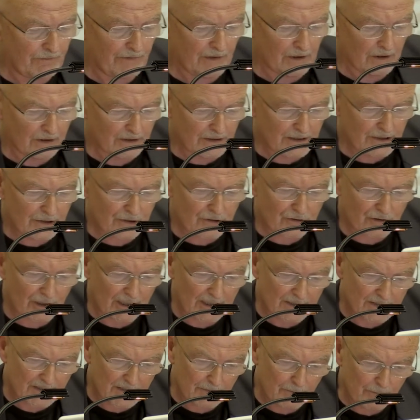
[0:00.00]
filled the
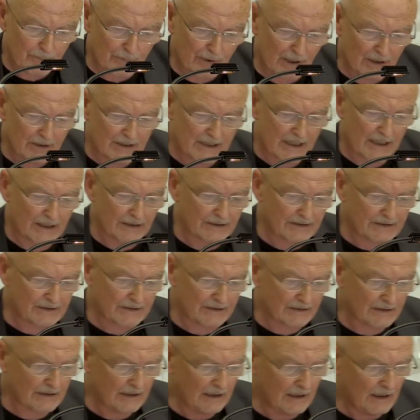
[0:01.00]
streets in
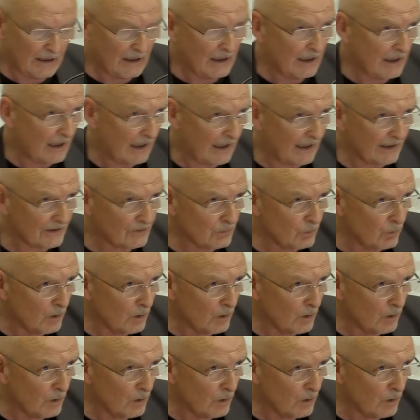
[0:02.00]
protests as